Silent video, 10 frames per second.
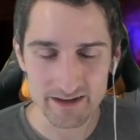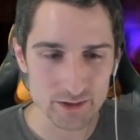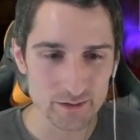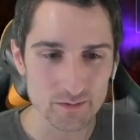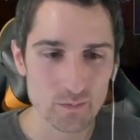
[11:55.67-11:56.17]

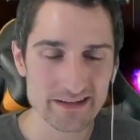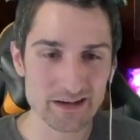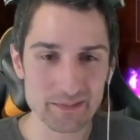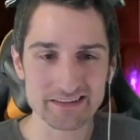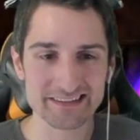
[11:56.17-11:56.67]
took the wind
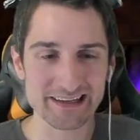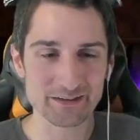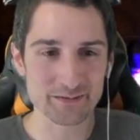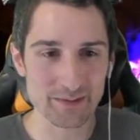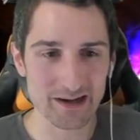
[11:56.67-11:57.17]
out of my
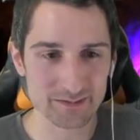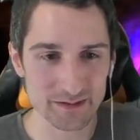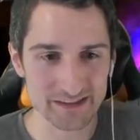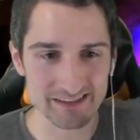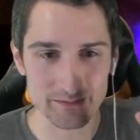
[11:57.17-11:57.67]
sails for boss
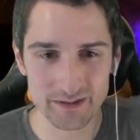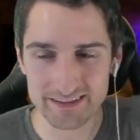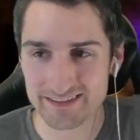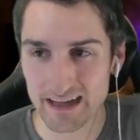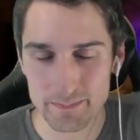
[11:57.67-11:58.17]
rushes.
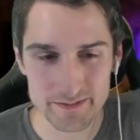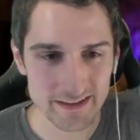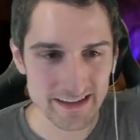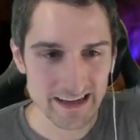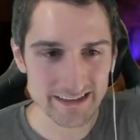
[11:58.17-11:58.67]

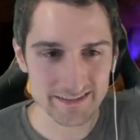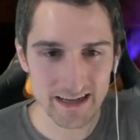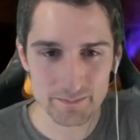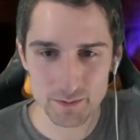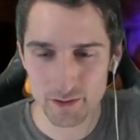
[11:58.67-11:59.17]
I
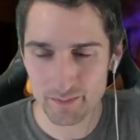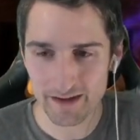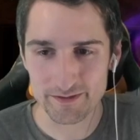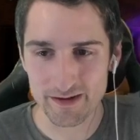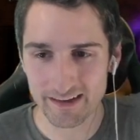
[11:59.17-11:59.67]
stopped doing them
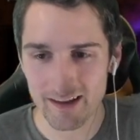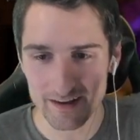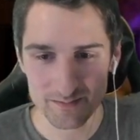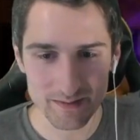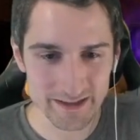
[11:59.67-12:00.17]
after I
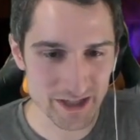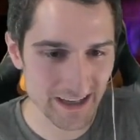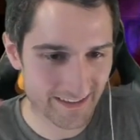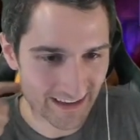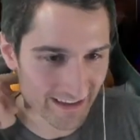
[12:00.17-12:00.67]
lost my
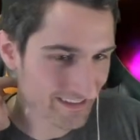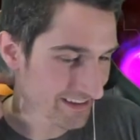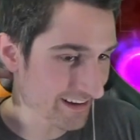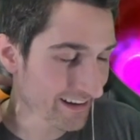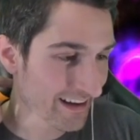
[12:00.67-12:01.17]
chance at
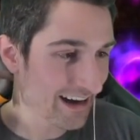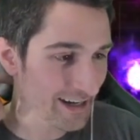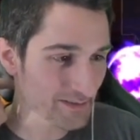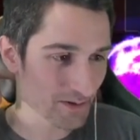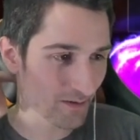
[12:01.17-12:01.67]

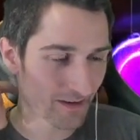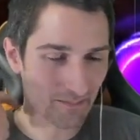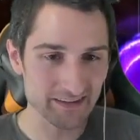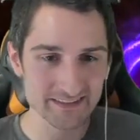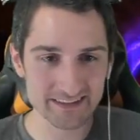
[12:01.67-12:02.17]
high score on
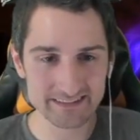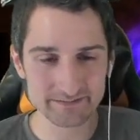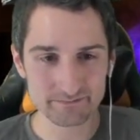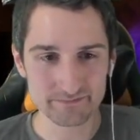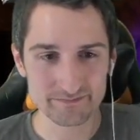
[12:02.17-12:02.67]
Muskin.
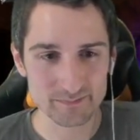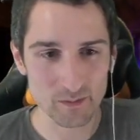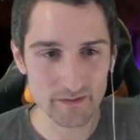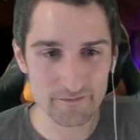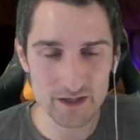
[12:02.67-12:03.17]

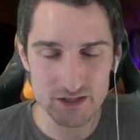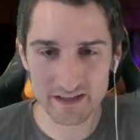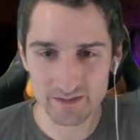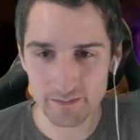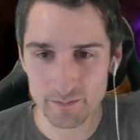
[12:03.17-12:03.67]
But we finished
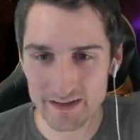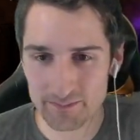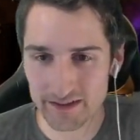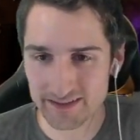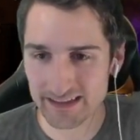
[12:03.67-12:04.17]
it. We did
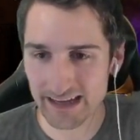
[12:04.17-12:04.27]
Muskin